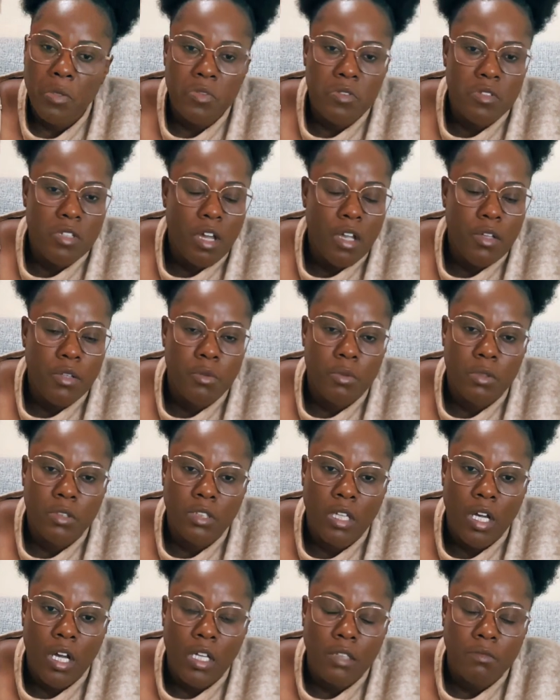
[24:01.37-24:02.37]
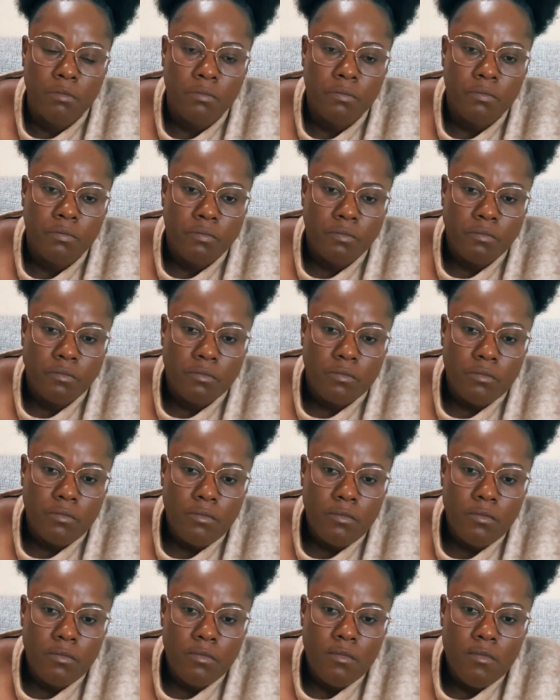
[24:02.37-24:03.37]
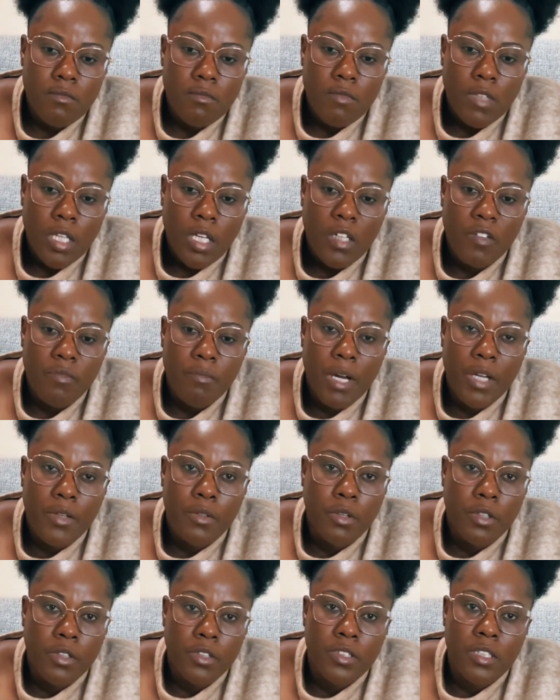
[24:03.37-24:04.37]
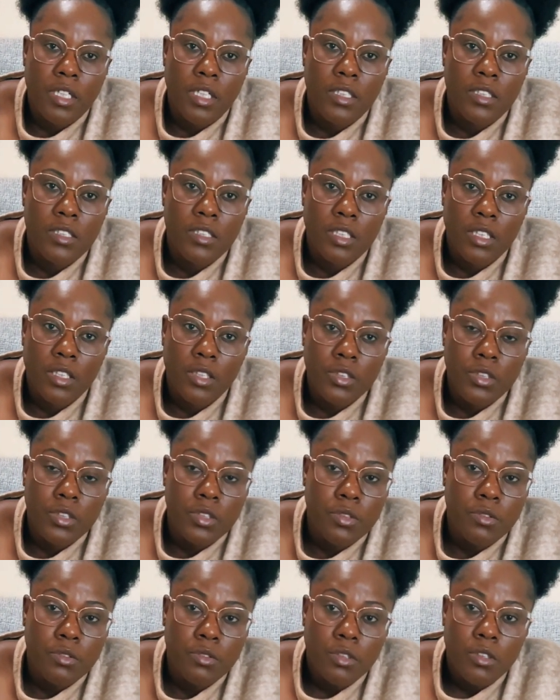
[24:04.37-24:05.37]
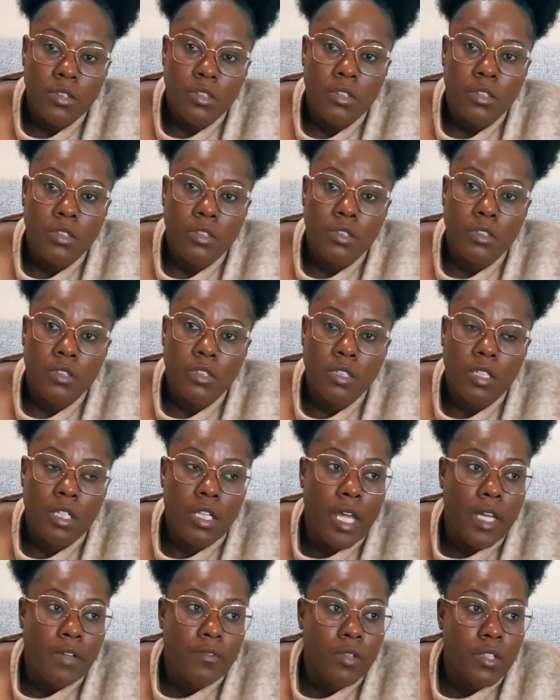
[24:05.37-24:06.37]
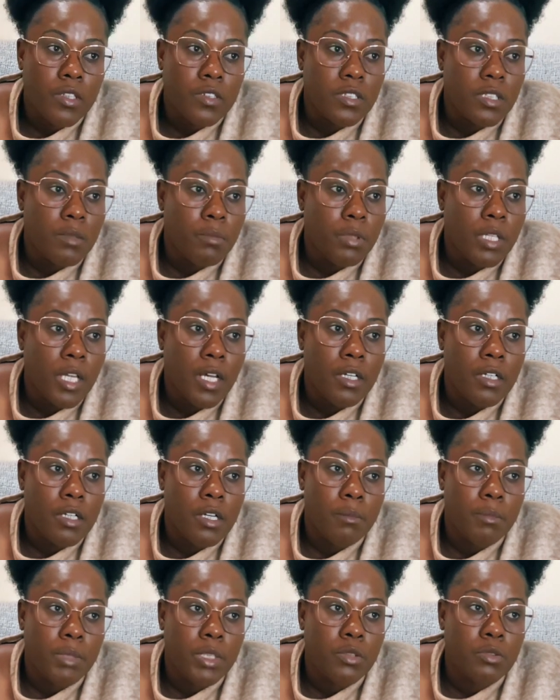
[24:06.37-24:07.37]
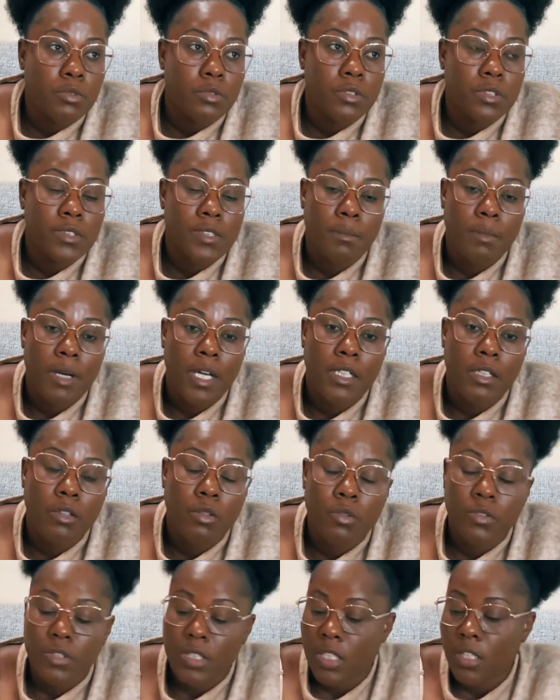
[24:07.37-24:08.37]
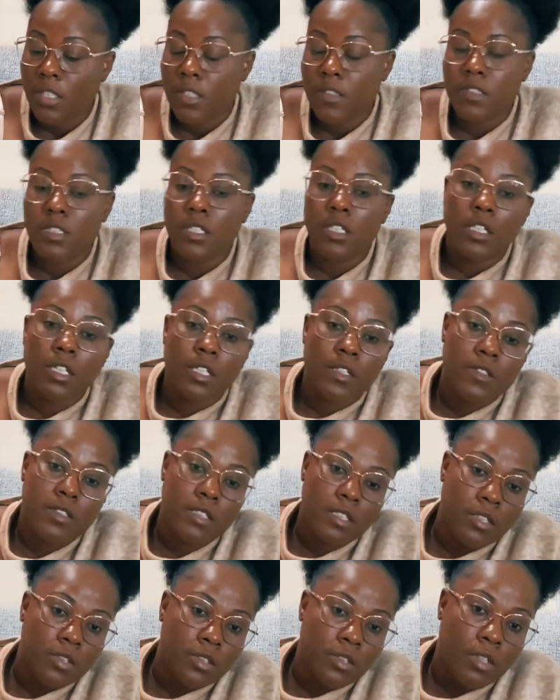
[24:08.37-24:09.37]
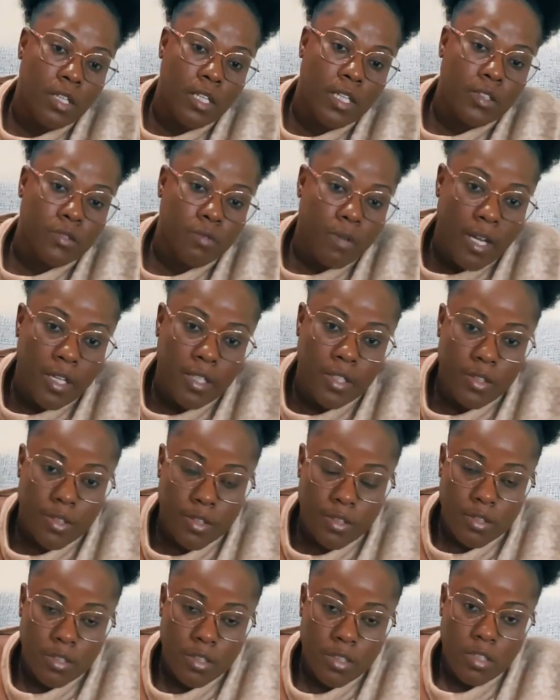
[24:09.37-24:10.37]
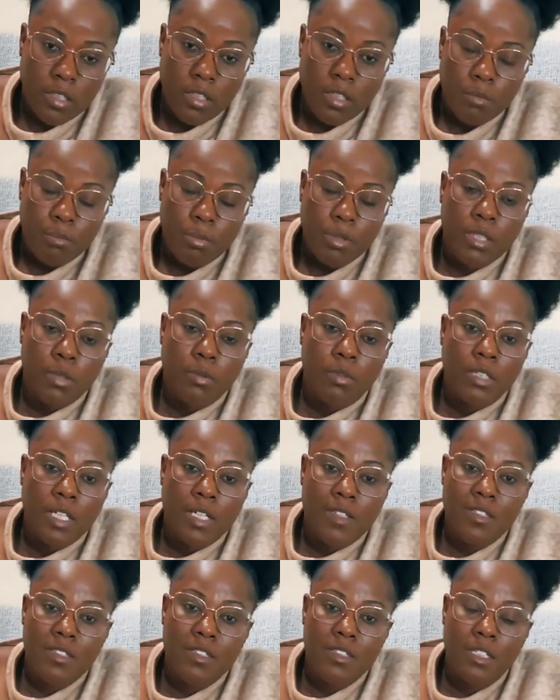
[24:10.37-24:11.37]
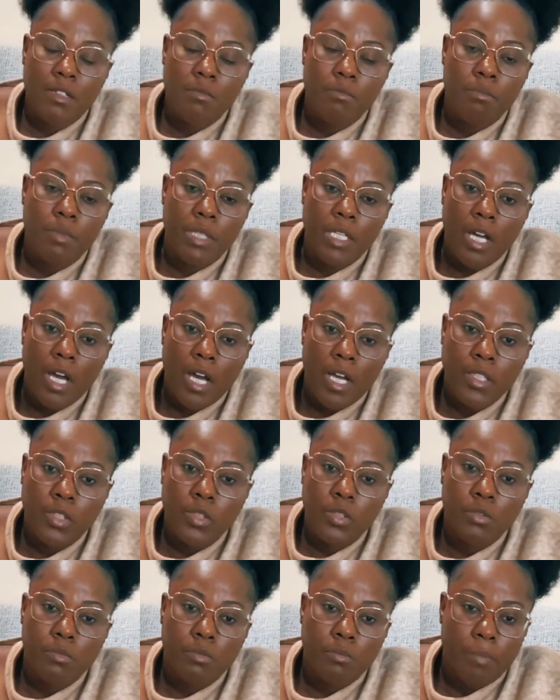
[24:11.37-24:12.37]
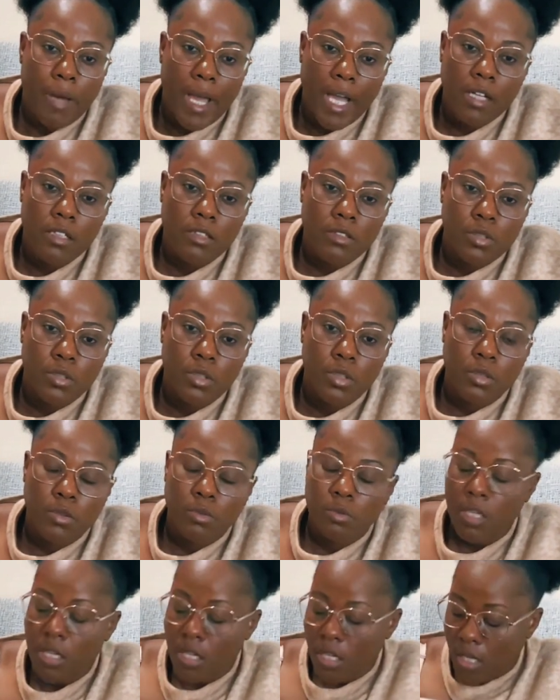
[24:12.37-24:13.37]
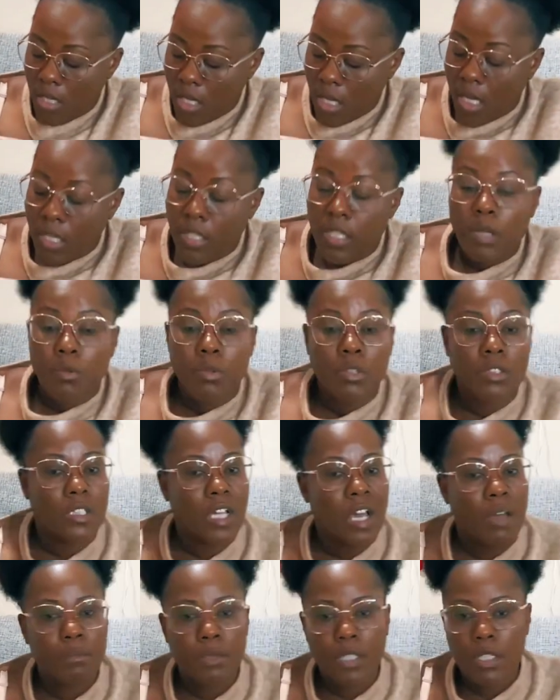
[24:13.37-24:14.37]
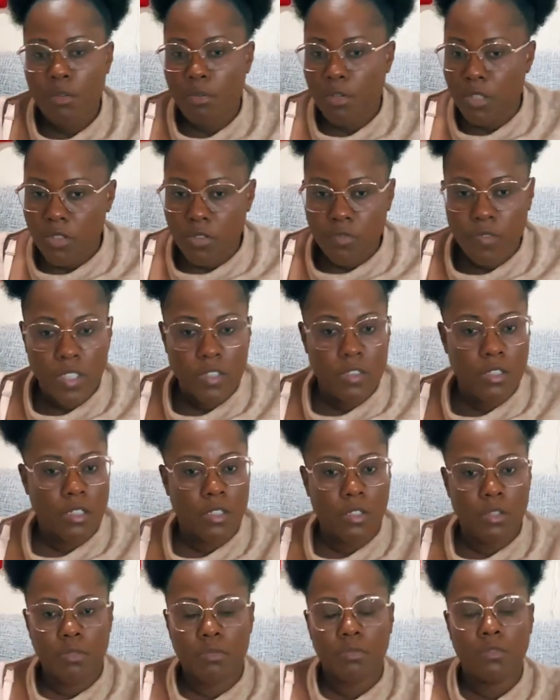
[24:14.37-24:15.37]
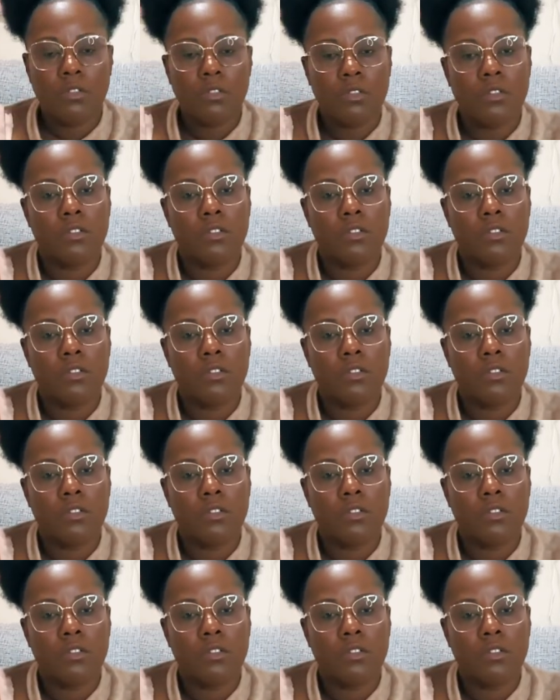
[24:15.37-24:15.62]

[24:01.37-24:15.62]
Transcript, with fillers: No, sir, you will not. If my daughter is going to sit on you, like for example, I, I mean, you somebody close, they're going to sit, they're going to sit on your legs right here. But they will not sit behind you, back to you, and they will not be cross-facing you.